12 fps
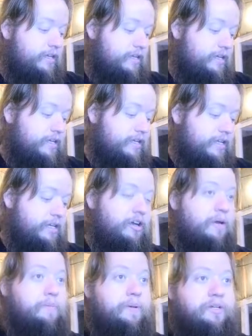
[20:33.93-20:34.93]
And then you
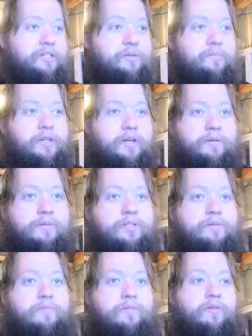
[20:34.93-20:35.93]
could put in some notes,
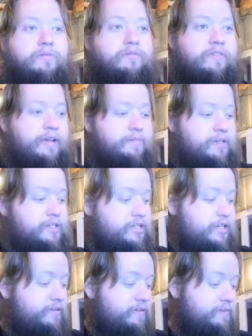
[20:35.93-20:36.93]
some more family
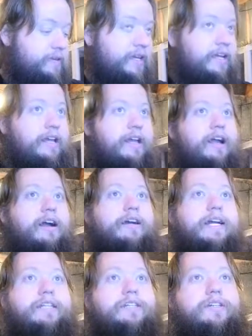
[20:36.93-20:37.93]
stuff. All
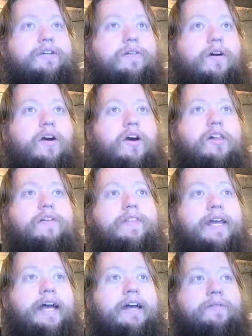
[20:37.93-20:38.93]
right, so all of
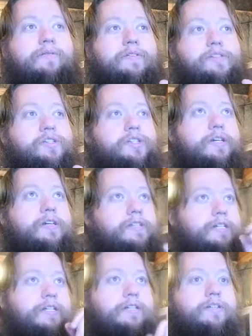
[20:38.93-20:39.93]
that was just
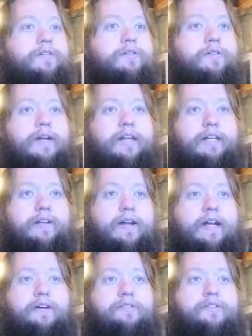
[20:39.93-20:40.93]
into creating your
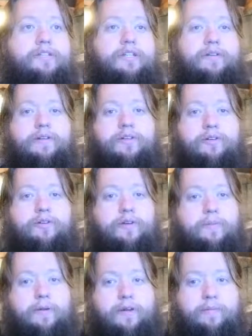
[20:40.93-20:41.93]
house. You and your
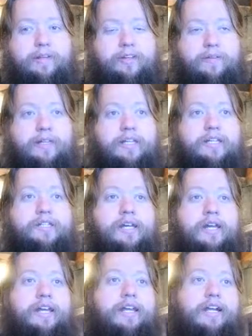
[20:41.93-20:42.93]
group are going to be doing this
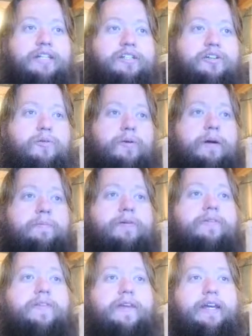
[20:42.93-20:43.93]
as a
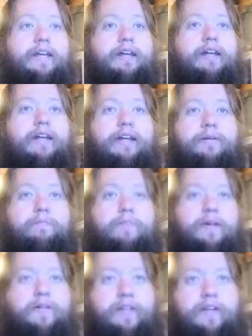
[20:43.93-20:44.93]
cooperative thing and
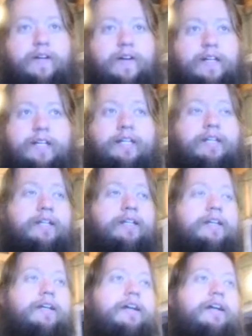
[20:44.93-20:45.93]
building on it.
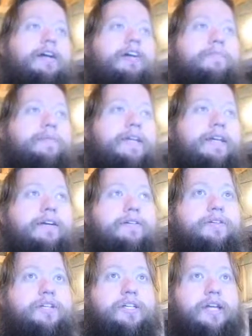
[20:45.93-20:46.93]
But here's
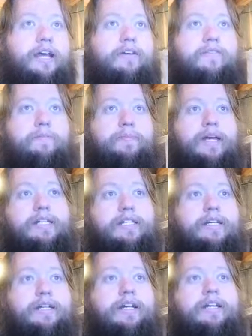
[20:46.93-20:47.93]
just kind of a
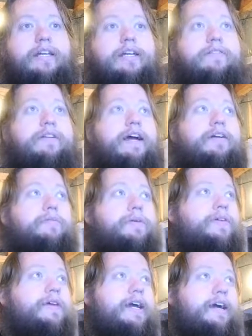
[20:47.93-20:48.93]
basic idea of how to
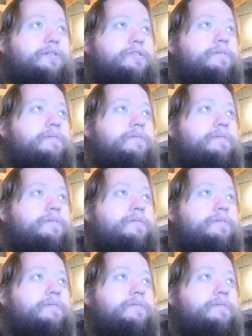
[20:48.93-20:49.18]
build a house.